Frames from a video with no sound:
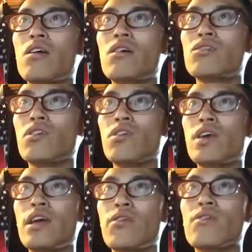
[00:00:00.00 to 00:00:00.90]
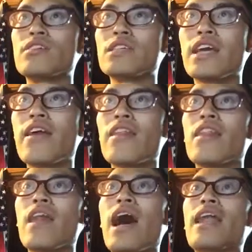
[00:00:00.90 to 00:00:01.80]
So in order to get
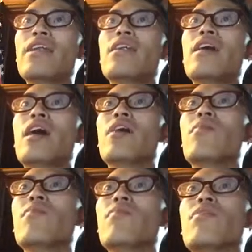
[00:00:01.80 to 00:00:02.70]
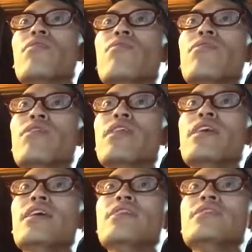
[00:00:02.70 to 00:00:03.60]
that, we would
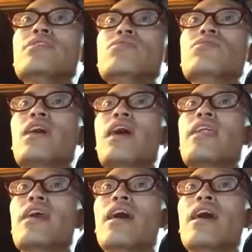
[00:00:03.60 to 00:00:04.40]
need to get